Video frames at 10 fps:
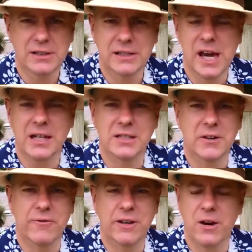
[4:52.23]
get
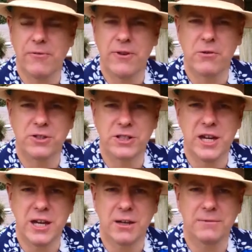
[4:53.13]
yourself a coffee or a
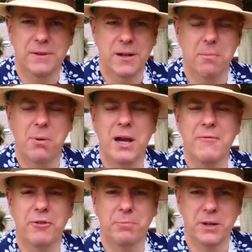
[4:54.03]
tea and a
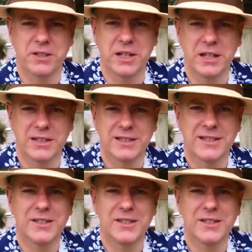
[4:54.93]
plate full of biscuits